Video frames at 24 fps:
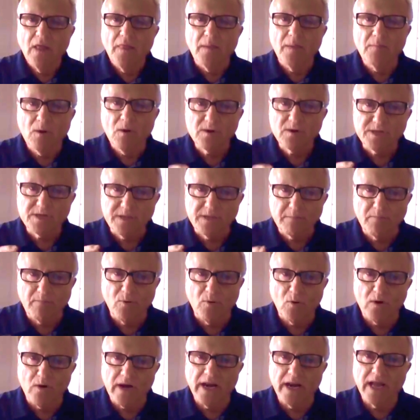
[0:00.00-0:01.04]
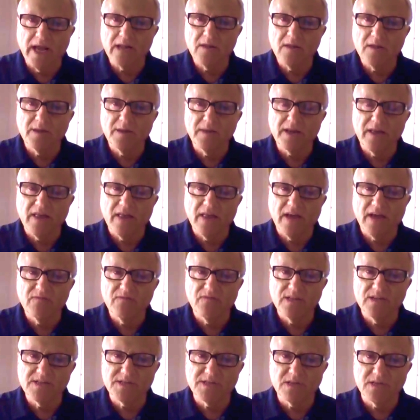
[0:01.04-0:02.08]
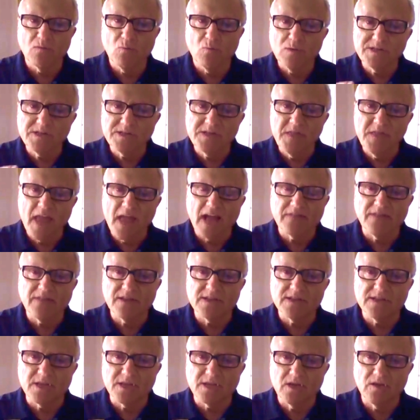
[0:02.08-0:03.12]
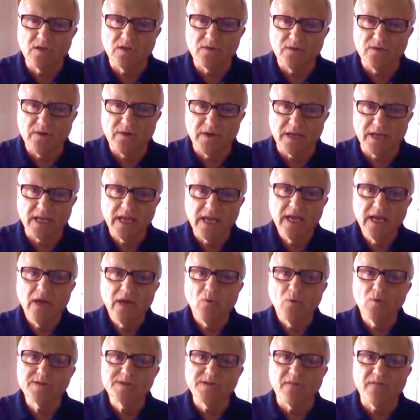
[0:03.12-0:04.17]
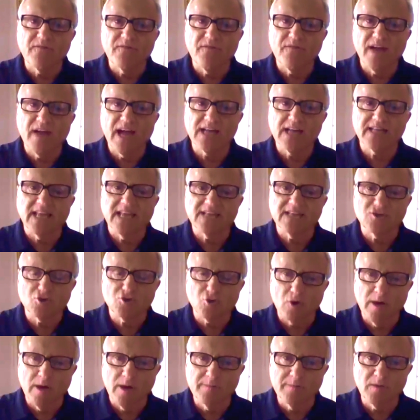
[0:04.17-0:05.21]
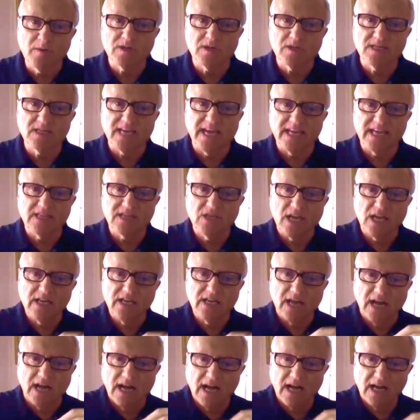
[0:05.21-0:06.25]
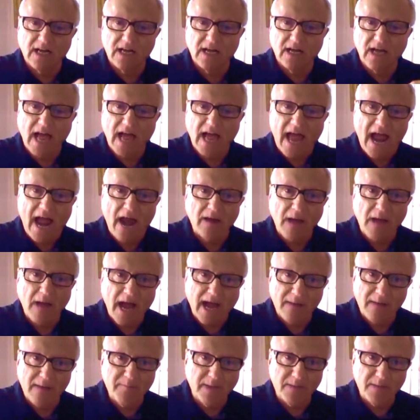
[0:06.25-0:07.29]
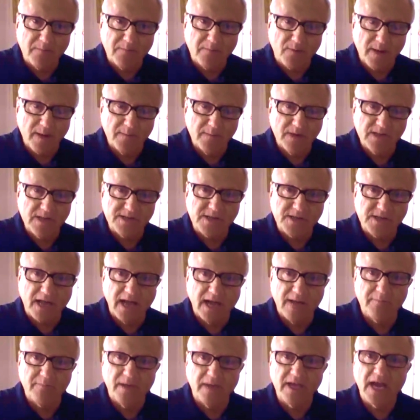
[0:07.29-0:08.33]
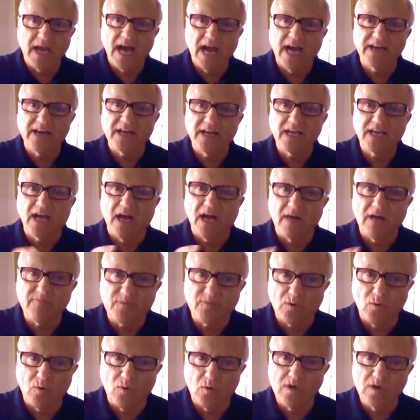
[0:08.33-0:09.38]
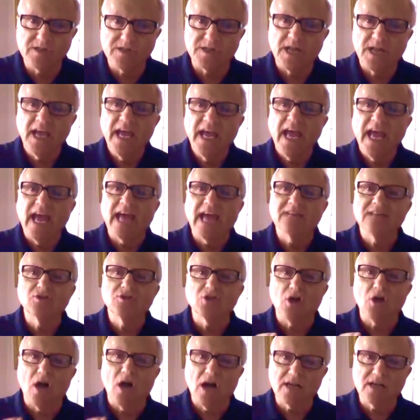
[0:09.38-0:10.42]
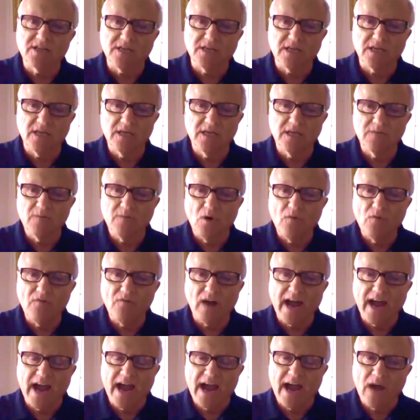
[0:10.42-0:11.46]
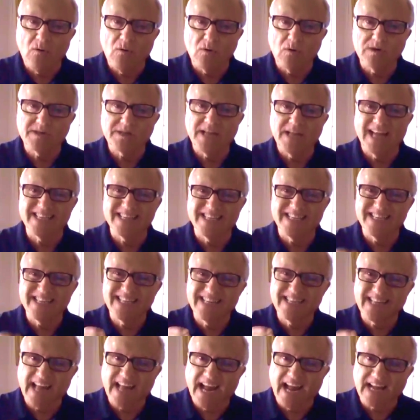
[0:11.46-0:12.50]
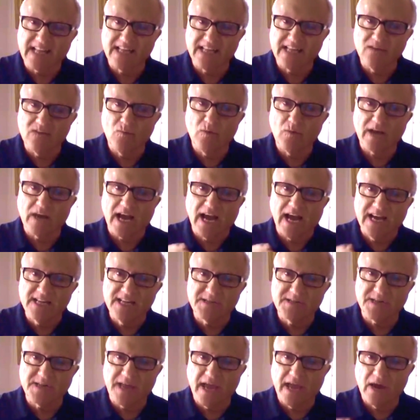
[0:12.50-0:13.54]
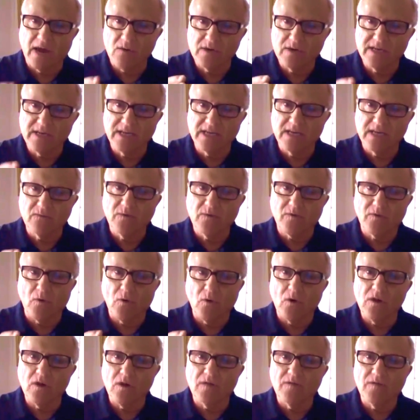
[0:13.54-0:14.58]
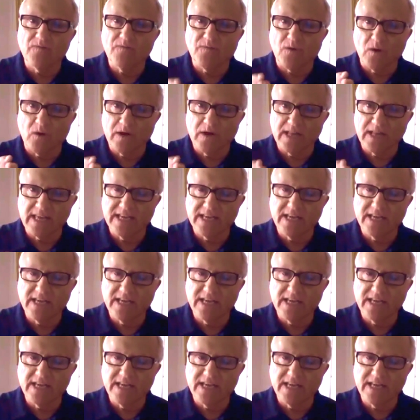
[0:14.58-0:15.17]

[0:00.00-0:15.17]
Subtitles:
The most important element of that visit was not the security, was the fact that Trump could take Abe, Prime Minister Abe, on a golf course and talk to him over hours. That's exactly what Eisenhower did with all of the foreign